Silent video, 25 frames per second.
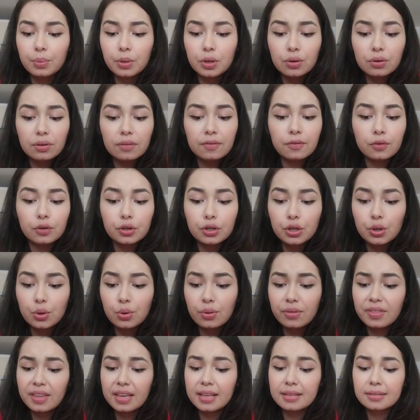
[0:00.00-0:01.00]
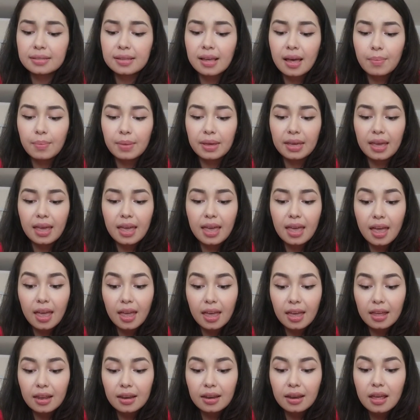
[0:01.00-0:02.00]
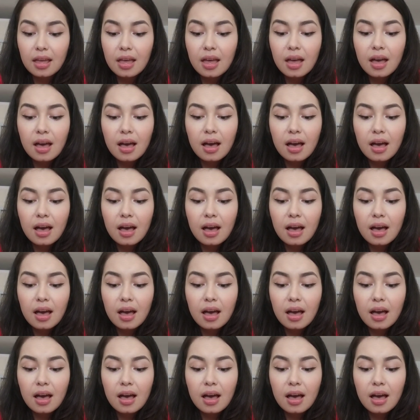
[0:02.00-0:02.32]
beautiful new things coming in.